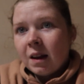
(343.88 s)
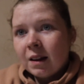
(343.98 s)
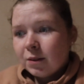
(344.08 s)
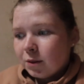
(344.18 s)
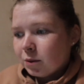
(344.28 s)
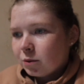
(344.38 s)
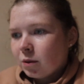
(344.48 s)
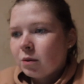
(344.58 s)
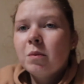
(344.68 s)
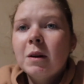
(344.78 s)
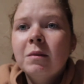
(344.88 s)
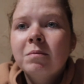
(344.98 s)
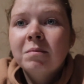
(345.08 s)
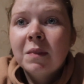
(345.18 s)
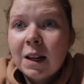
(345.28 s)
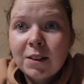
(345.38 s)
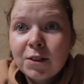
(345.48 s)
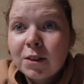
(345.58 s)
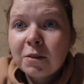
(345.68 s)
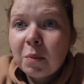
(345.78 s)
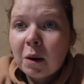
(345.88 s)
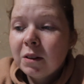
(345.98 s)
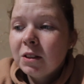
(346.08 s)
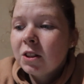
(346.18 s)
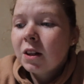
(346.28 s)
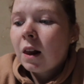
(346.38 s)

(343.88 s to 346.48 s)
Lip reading: I don't know what's wrong with me. I just love porridge.